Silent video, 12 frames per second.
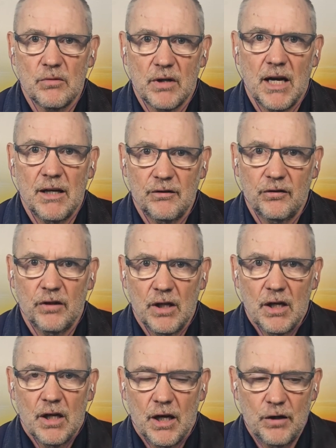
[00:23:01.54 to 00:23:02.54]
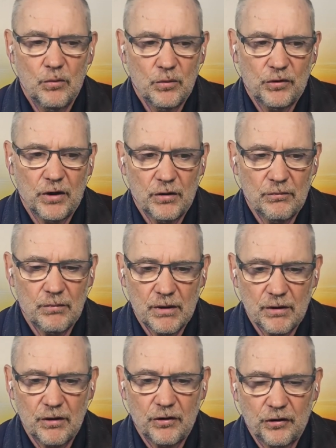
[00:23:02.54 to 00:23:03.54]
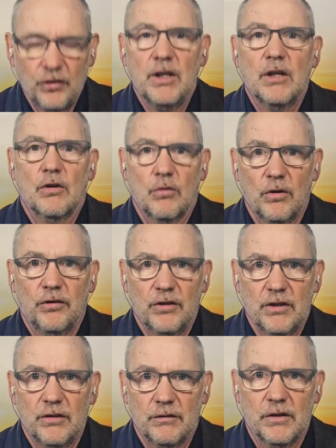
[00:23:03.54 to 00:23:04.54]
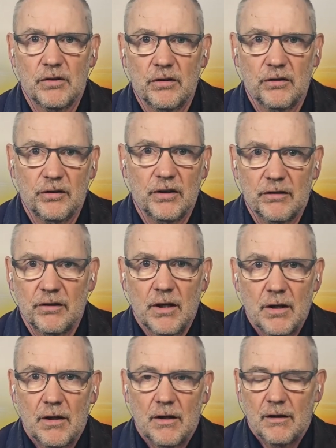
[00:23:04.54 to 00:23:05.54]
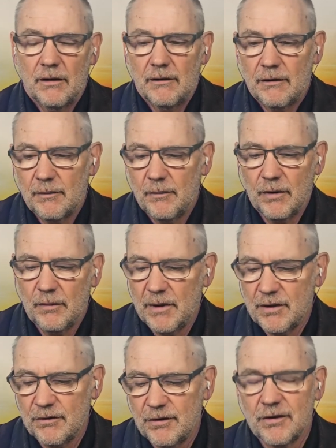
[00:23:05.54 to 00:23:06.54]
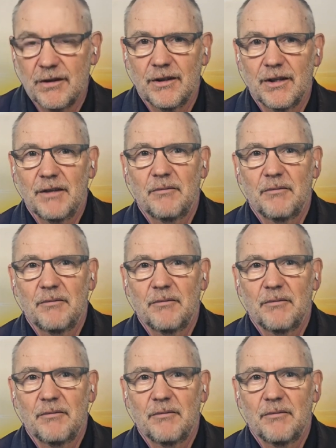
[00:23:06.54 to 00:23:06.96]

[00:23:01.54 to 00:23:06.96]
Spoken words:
gains and also see across these efficiencies, I imagine you're going to have